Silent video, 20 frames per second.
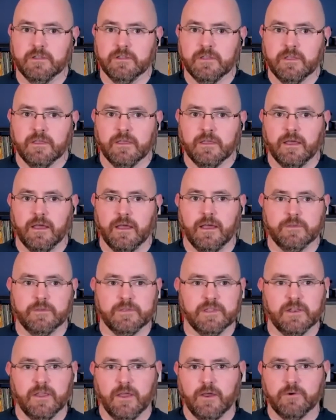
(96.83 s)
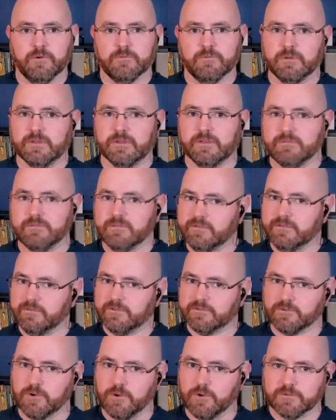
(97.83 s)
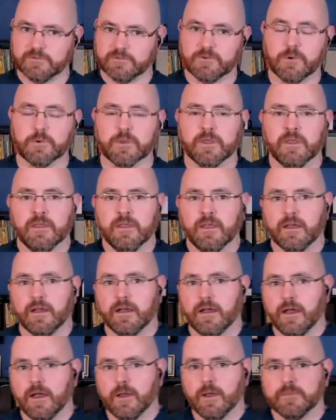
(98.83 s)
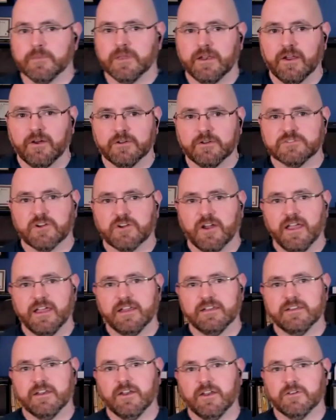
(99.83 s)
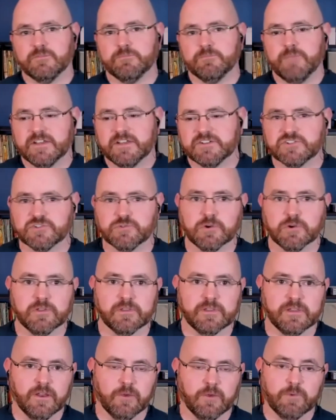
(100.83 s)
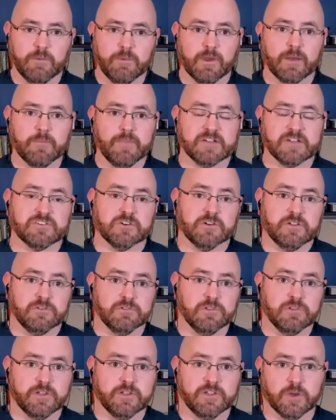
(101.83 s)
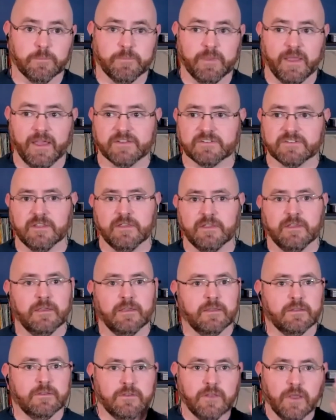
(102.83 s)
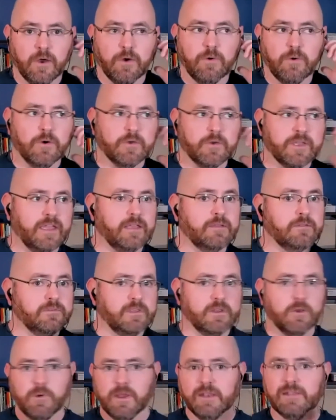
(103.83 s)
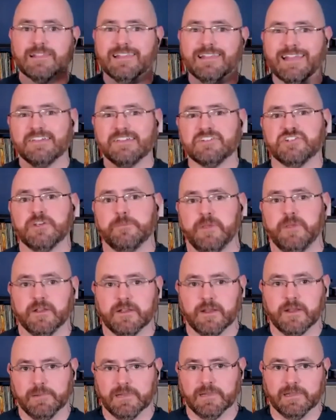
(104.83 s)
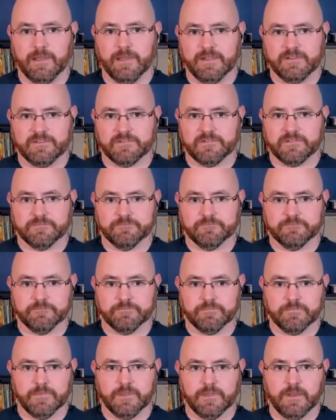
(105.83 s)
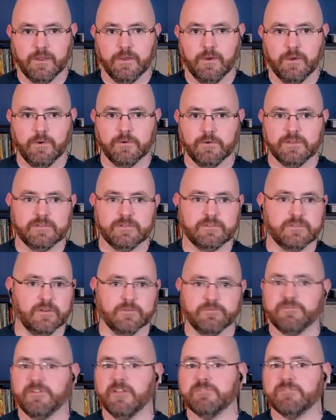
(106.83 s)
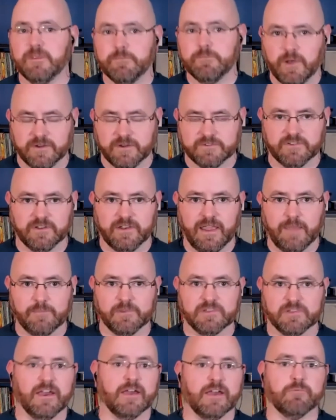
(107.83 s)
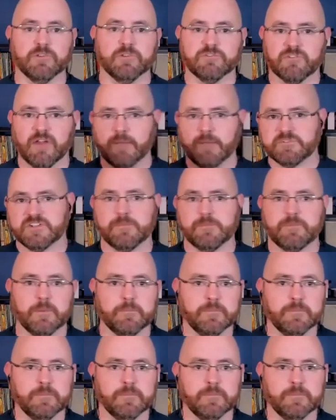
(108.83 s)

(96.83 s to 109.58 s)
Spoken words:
Really stroke. Try and, make sure that, we want to make sure you look your best. No, okay, you know what? Let us ship you a couple of lights. They're $50 on Amazon. We'll drop ship them.